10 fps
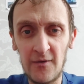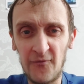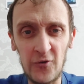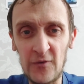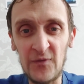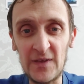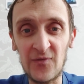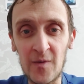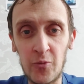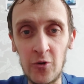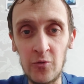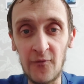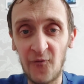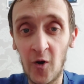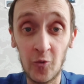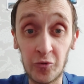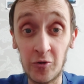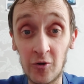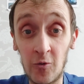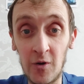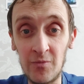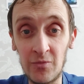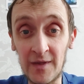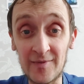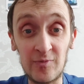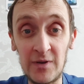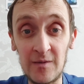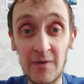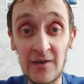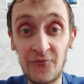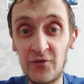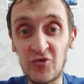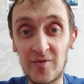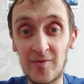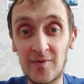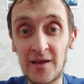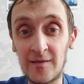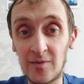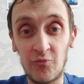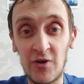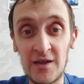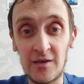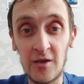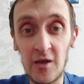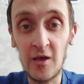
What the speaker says: A few things happened, thought it was going to go on last minute, my fridge has decided to break.